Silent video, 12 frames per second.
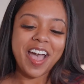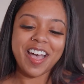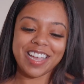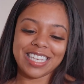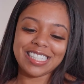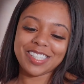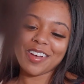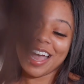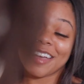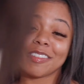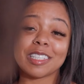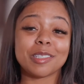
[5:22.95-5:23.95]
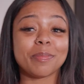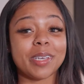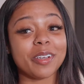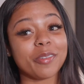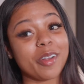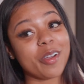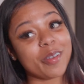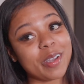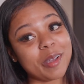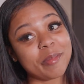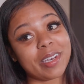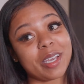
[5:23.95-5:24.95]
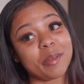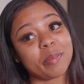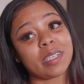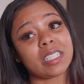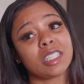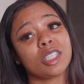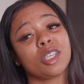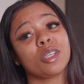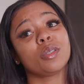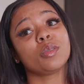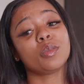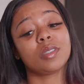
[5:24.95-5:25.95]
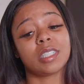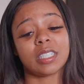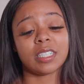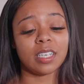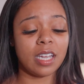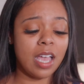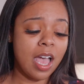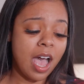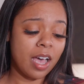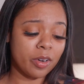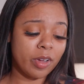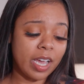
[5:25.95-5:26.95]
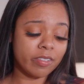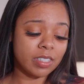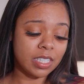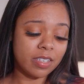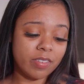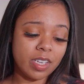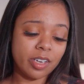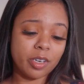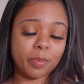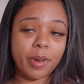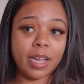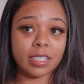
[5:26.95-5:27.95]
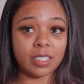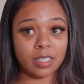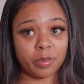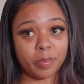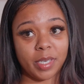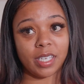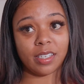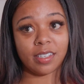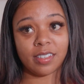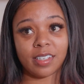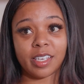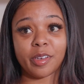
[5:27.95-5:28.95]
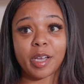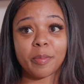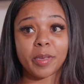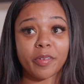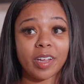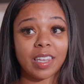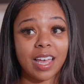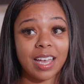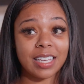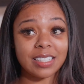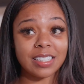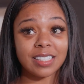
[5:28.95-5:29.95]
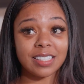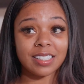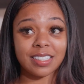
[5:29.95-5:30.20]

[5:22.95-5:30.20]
Okay, so I have this big role coming up and it's huge and I don't have Stevie here to practice with me. Can you help me run lines?